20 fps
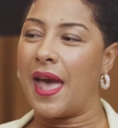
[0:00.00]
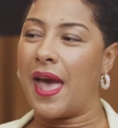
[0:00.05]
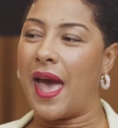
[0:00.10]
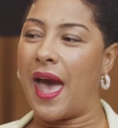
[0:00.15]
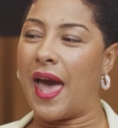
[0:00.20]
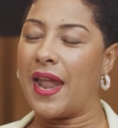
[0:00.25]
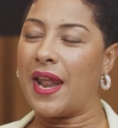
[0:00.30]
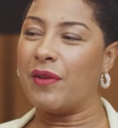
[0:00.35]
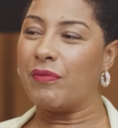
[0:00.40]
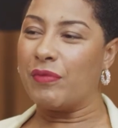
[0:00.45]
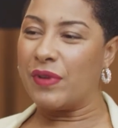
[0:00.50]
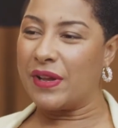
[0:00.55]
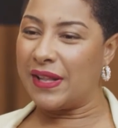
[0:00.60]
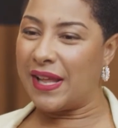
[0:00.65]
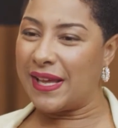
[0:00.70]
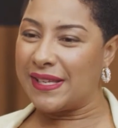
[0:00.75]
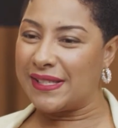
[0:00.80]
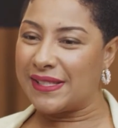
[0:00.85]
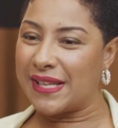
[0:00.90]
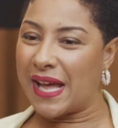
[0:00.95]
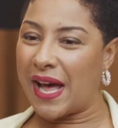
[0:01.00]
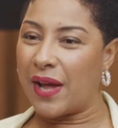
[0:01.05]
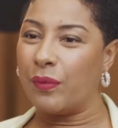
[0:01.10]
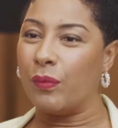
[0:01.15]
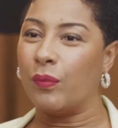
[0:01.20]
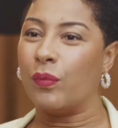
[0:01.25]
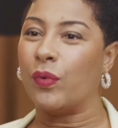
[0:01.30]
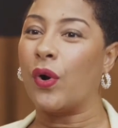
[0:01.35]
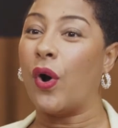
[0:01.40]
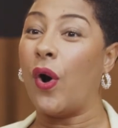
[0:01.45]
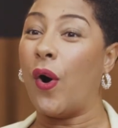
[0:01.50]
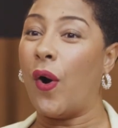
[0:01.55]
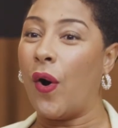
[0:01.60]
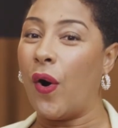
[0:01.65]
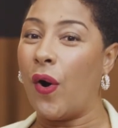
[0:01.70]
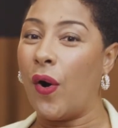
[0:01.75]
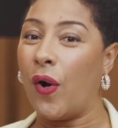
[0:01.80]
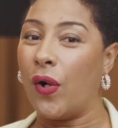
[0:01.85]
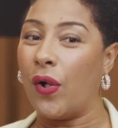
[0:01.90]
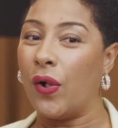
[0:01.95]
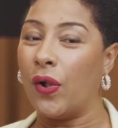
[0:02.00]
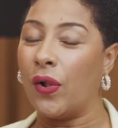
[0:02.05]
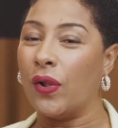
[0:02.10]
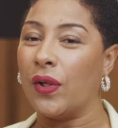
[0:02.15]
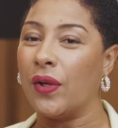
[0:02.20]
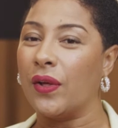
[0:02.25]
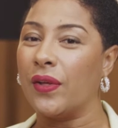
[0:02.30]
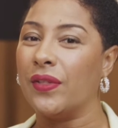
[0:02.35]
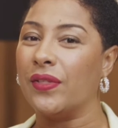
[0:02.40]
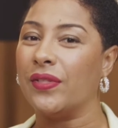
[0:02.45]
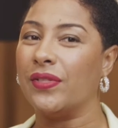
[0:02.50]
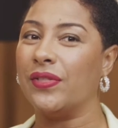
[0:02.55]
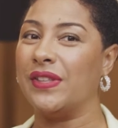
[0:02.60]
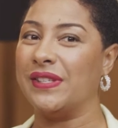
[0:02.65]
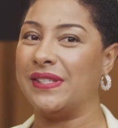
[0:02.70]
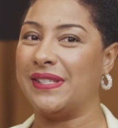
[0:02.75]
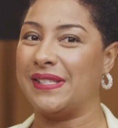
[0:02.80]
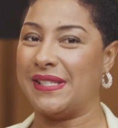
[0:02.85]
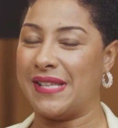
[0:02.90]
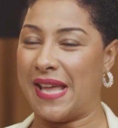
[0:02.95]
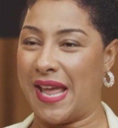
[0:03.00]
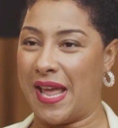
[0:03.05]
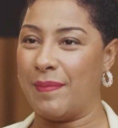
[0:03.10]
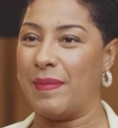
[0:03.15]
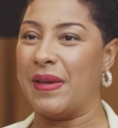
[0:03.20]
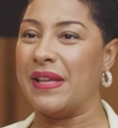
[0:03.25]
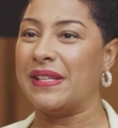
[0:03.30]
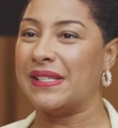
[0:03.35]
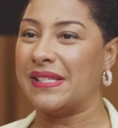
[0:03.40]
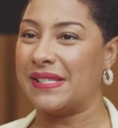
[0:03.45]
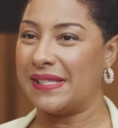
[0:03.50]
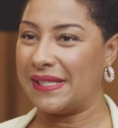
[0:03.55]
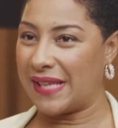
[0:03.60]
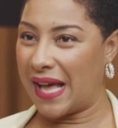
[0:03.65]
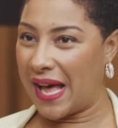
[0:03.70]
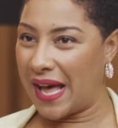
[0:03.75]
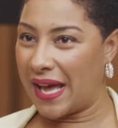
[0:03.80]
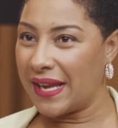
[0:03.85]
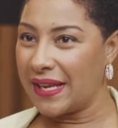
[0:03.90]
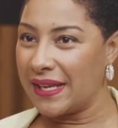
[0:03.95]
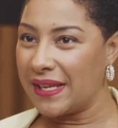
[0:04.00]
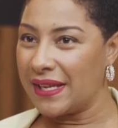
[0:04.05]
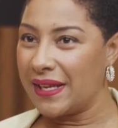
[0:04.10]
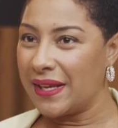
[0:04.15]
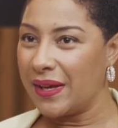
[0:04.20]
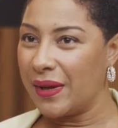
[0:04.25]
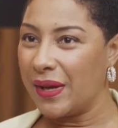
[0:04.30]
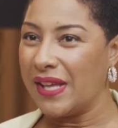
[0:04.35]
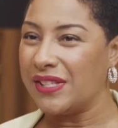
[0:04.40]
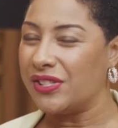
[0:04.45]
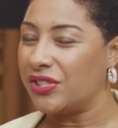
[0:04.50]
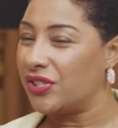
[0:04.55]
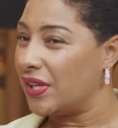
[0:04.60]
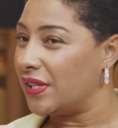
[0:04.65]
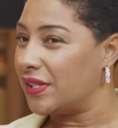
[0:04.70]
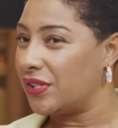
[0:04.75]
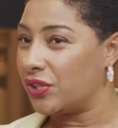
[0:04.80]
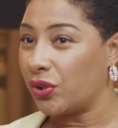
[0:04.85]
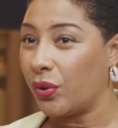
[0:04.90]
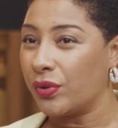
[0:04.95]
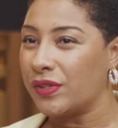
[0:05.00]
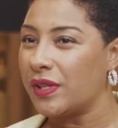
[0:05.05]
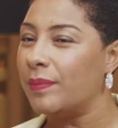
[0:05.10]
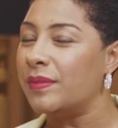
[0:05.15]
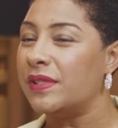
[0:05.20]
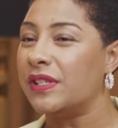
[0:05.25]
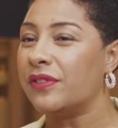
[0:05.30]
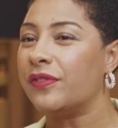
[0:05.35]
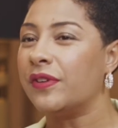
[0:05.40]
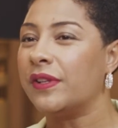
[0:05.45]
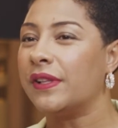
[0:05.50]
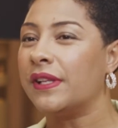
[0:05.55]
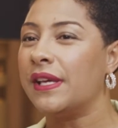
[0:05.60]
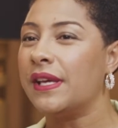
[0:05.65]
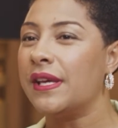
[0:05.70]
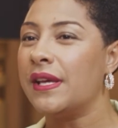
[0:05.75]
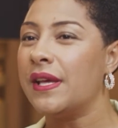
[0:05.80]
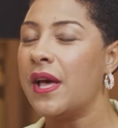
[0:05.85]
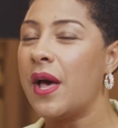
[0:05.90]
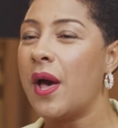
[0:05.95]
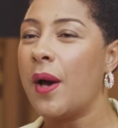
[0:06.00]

And I realized that we're all the same inside. It shows up differently.